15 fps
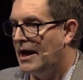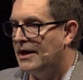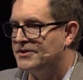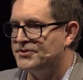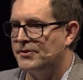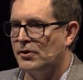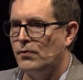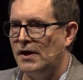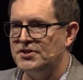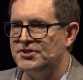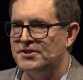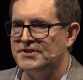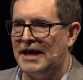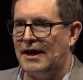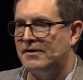So the
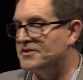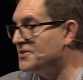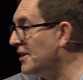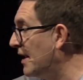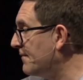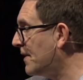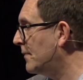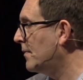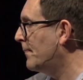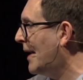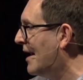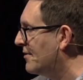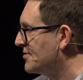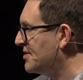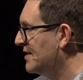question is, how does life come
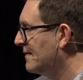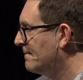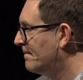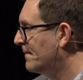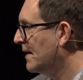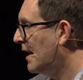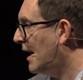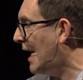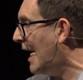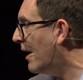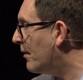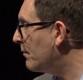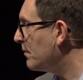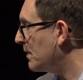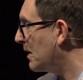about?
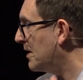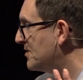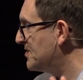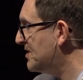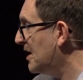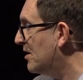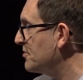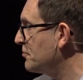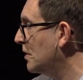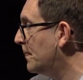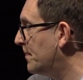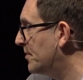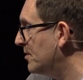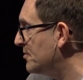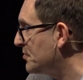Because cells
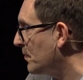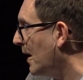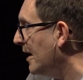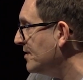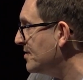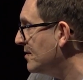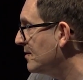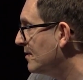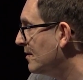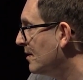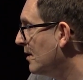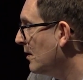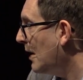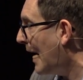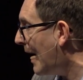reproduce, right?
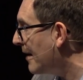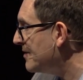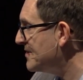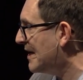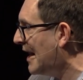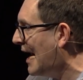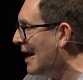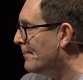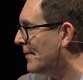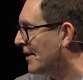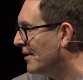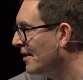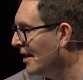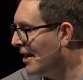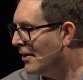How does that
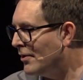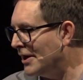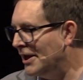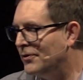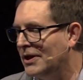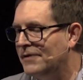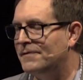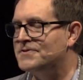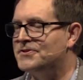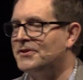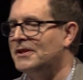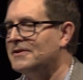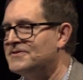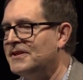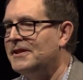happen? Well, any of you
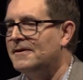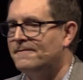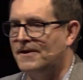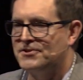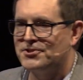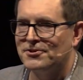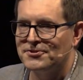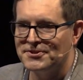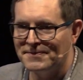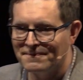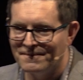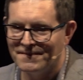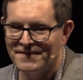see the Avengers?